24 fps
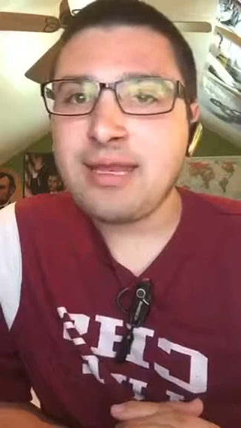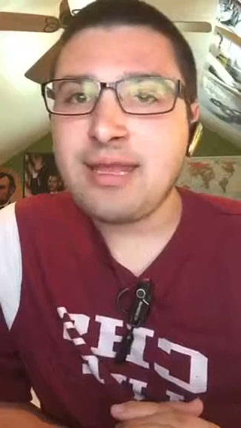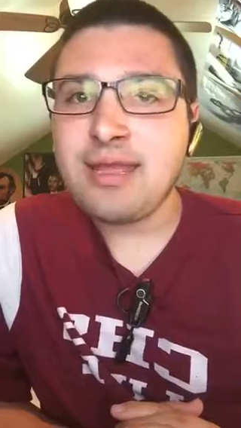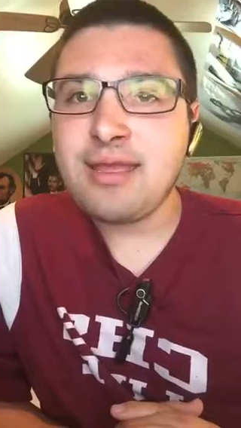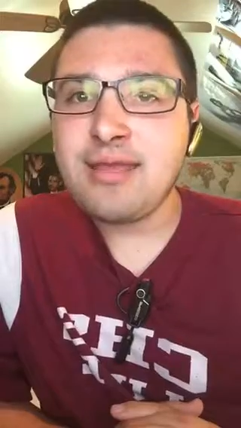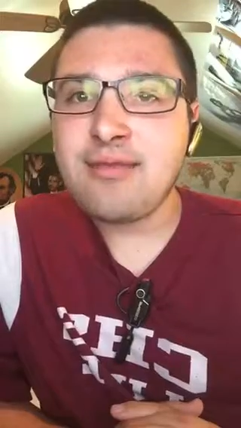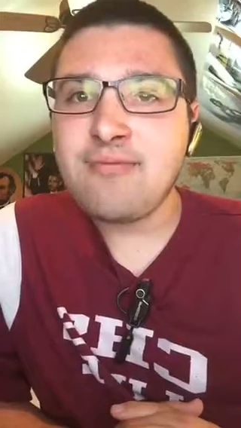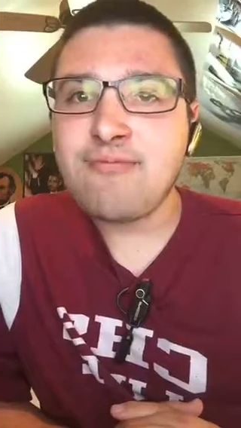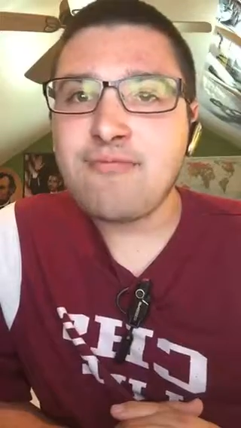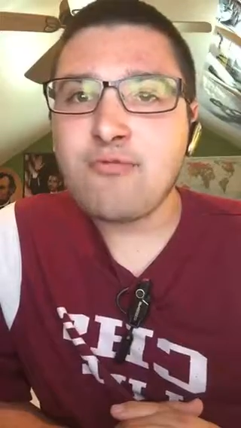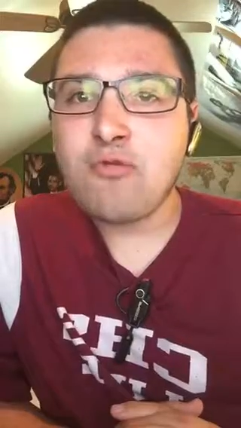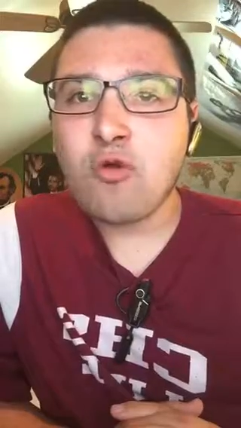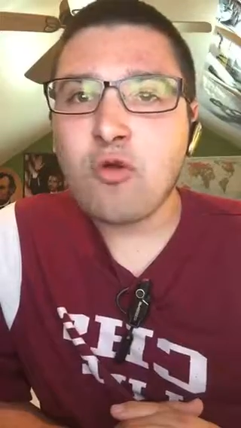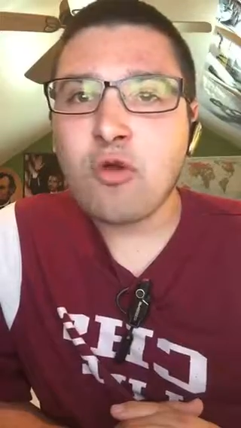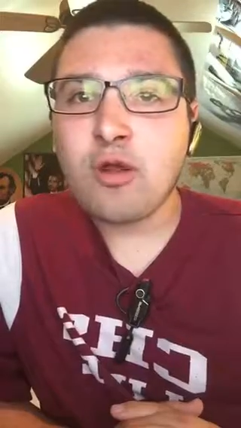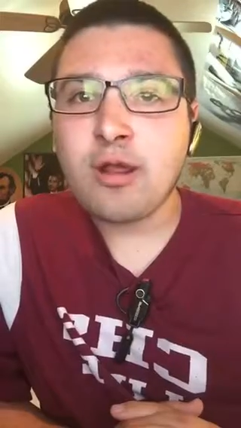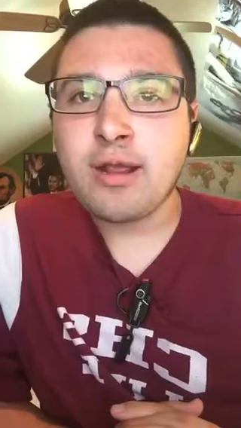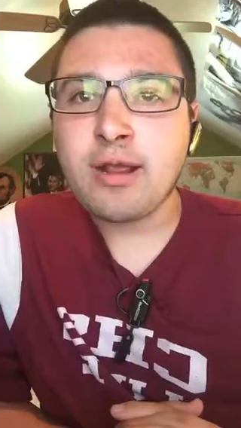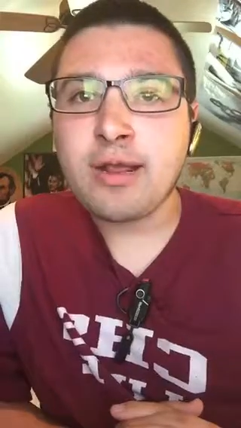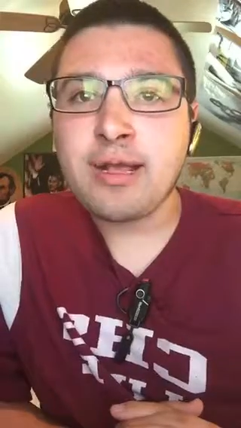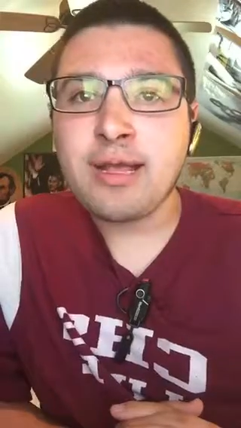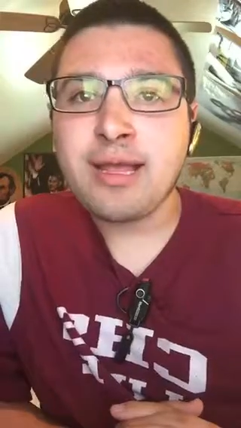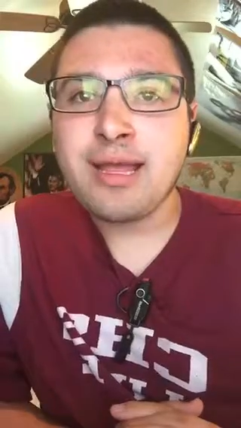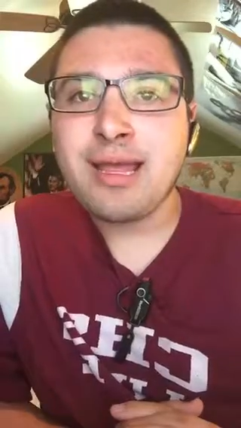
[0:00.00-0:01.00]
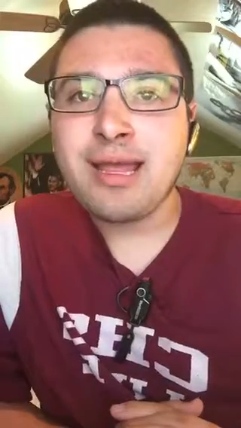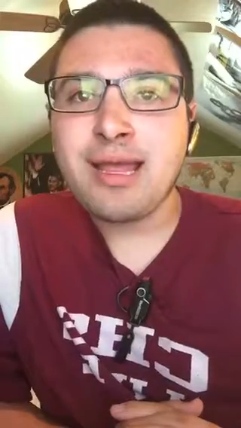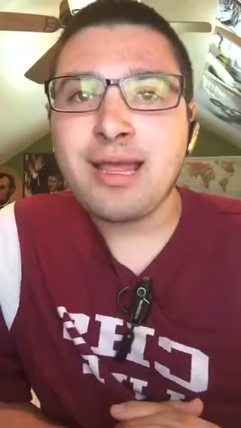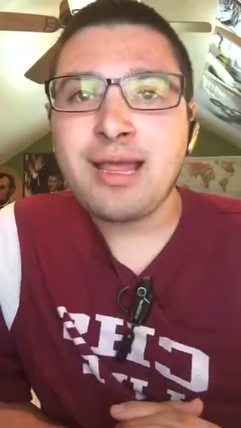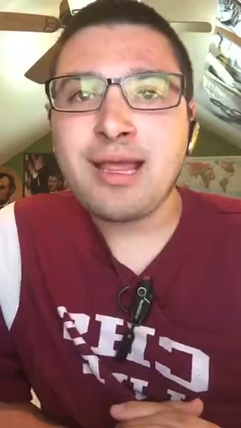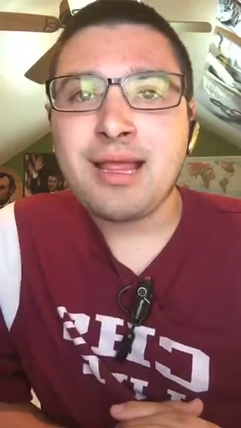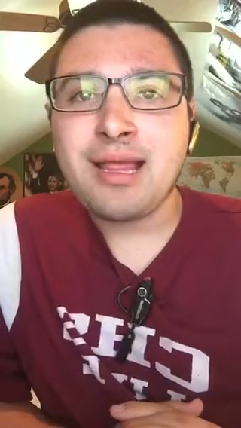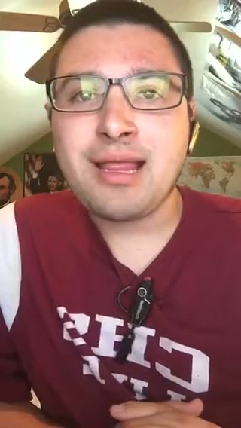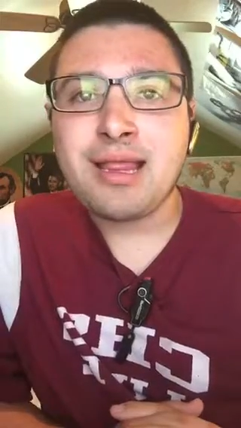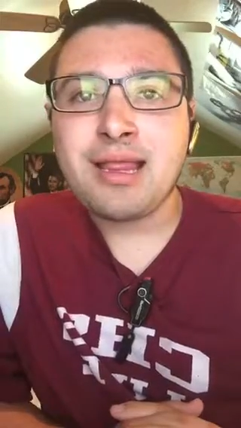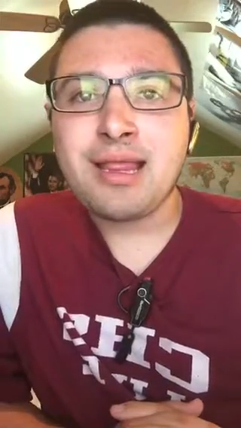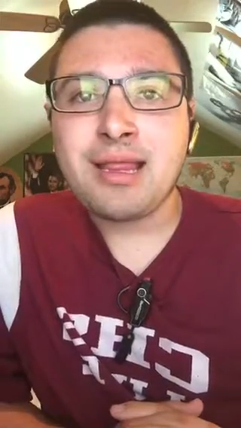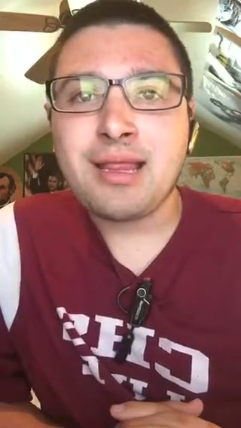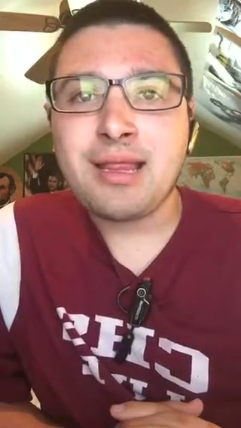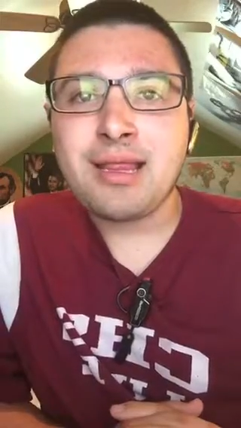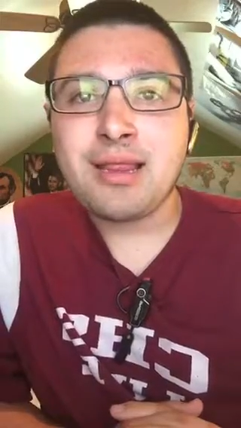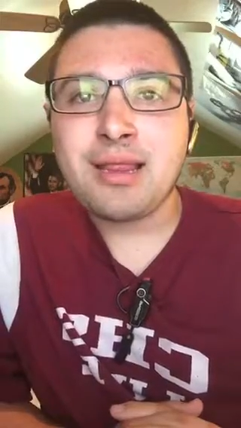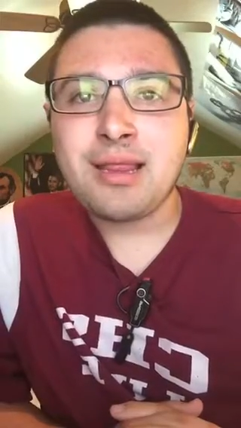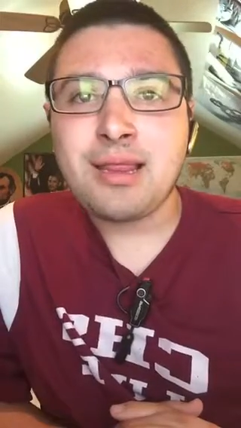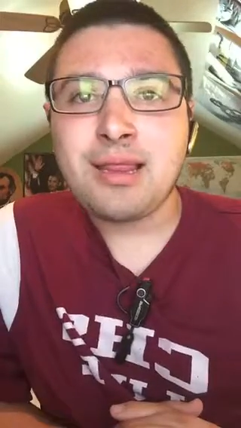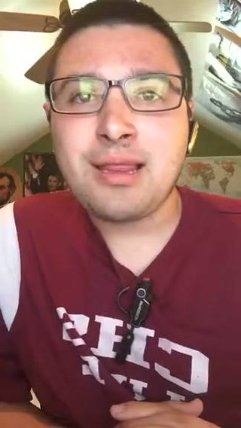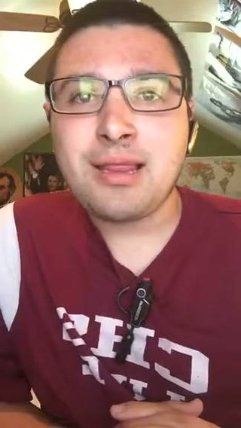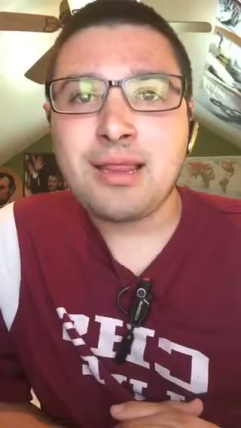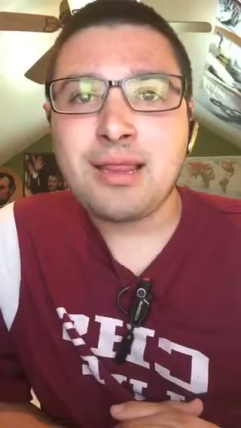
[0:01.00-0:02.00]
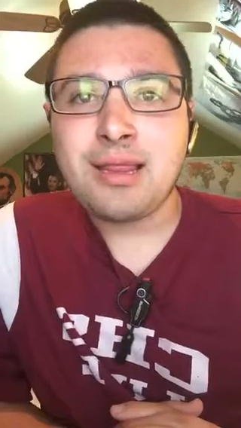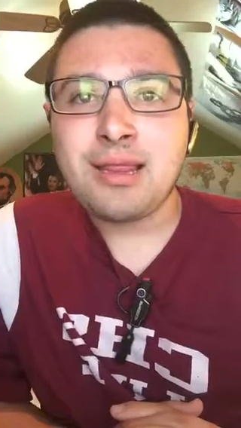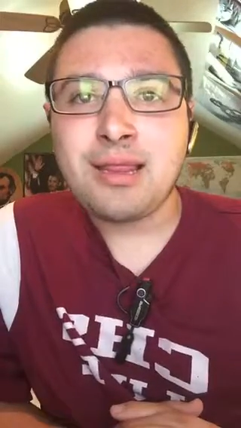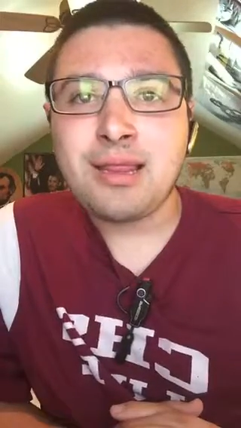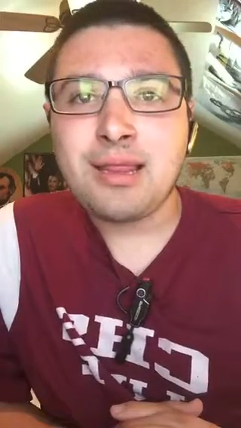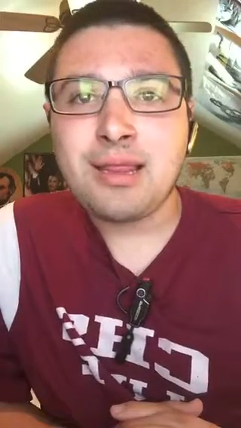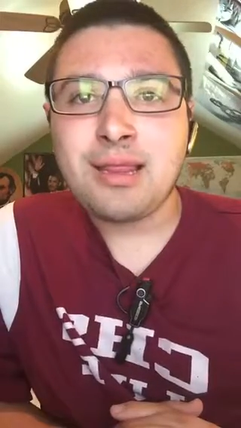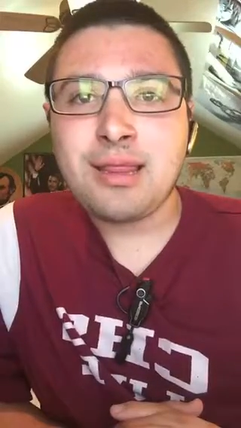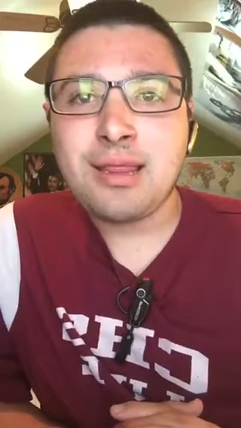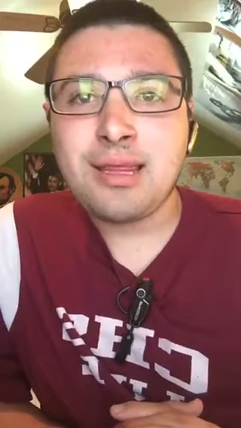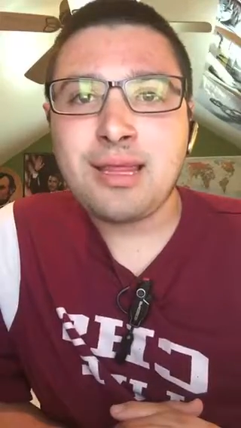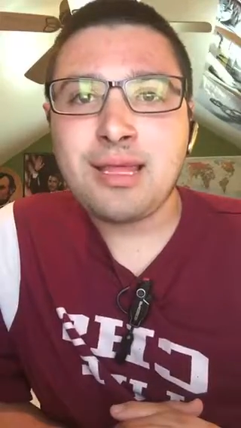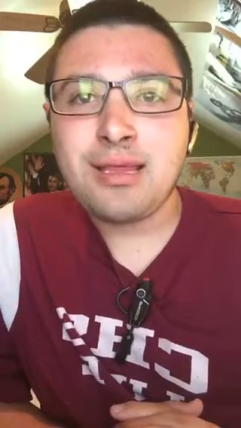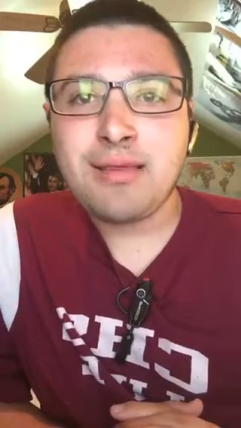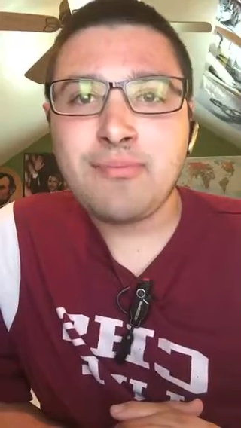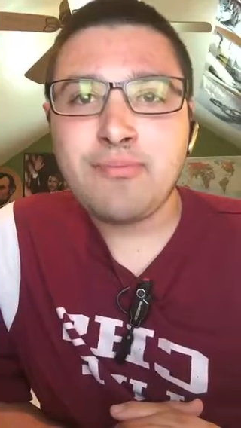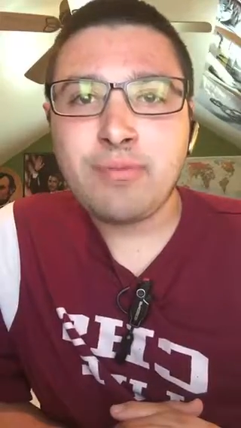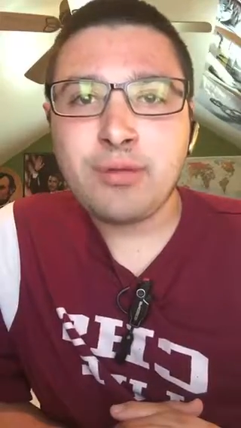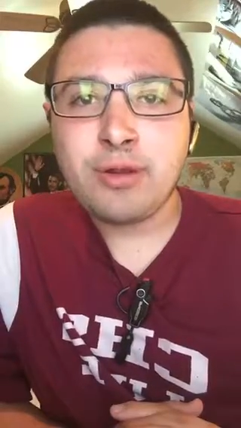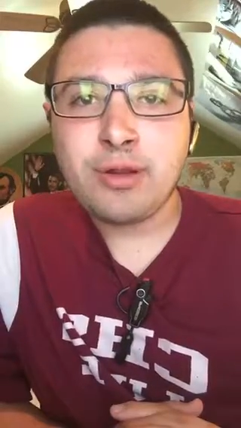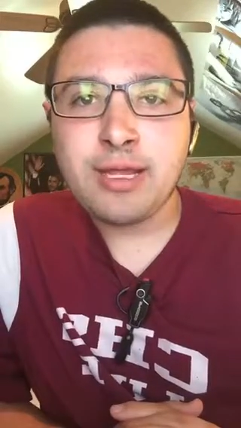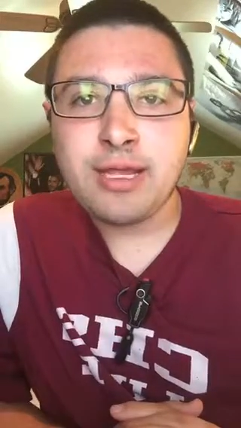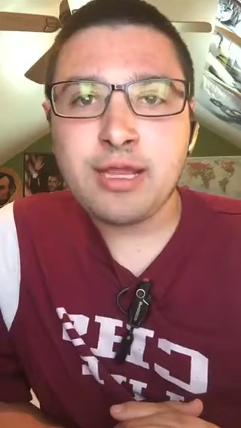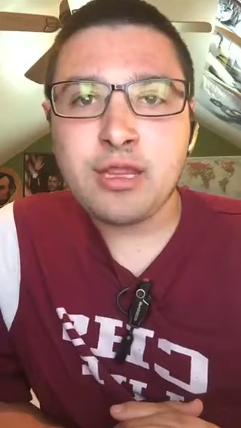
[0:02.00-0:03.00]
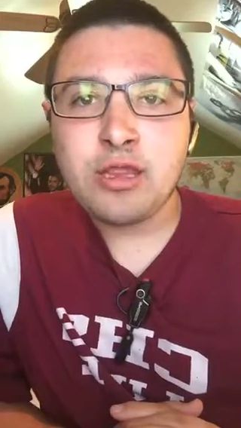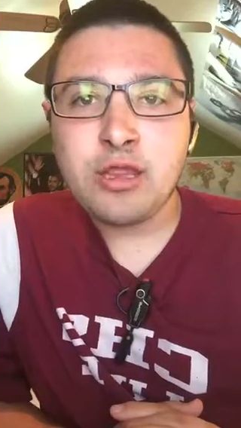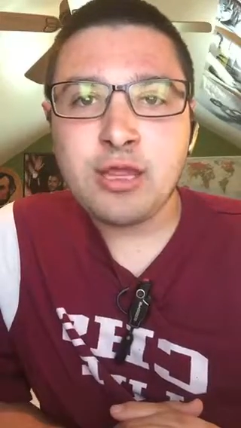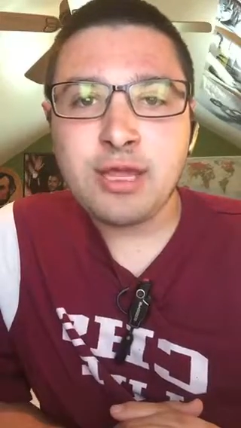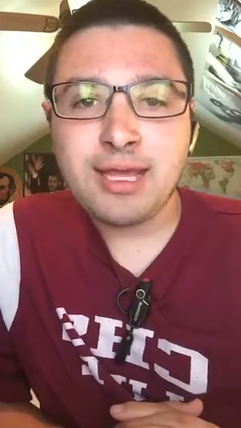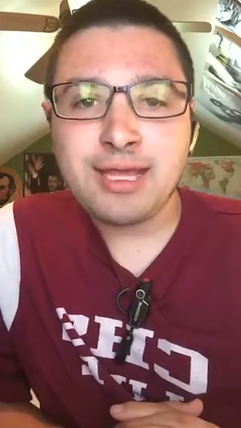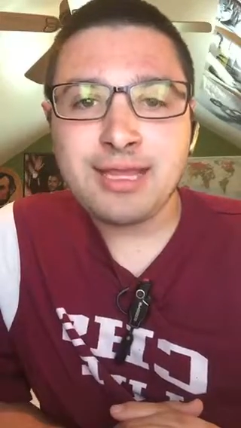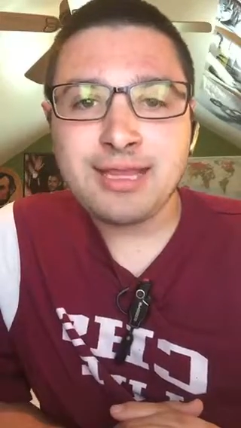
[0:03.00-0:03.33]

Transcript: Devor Lidbridge